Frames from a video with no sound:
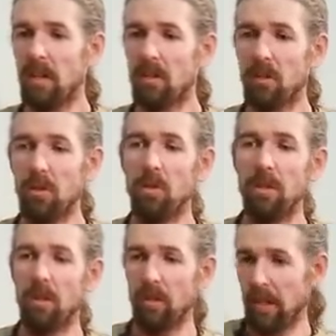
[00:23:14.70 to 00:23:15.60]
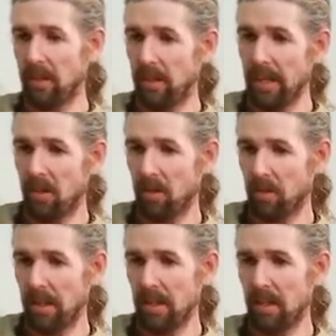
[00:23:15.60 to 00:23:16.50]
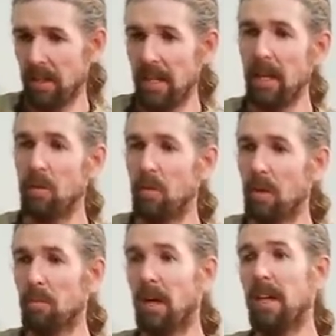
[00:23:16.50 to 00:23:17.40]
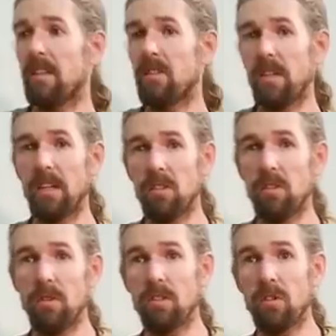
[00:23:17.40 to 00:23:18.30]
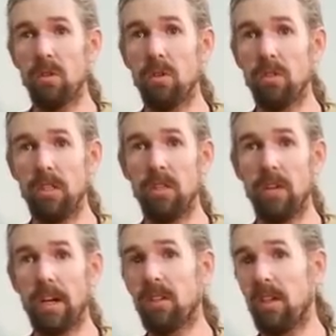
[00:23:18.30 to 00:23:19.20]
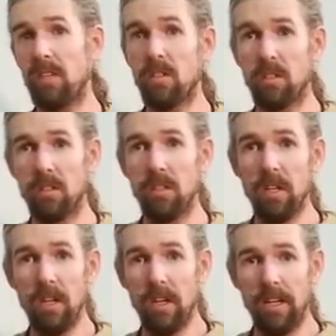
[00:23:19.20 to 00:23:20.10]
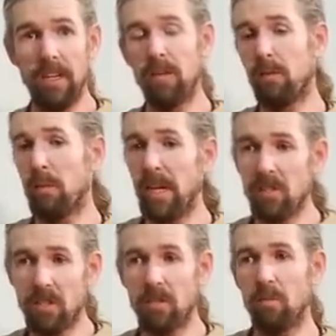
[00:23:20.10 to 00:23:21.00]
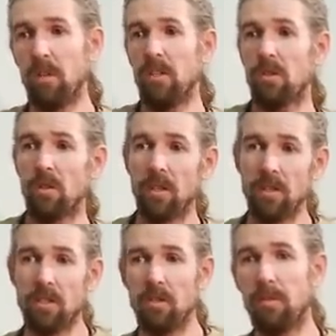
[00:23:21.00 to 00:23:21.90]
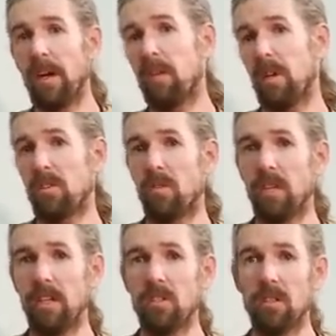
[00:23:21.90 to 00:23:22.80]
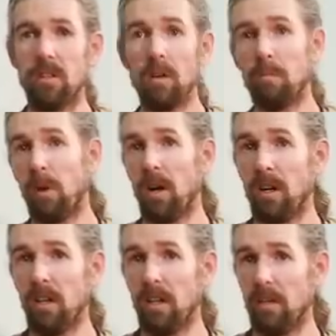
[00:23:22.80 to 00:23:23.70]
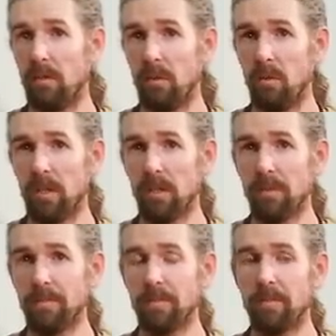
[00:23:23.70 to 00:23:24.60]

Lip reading: to like the landowner right now, like, hey, we want to buy this and do this whole ecological information resource fire restoration park, if you will,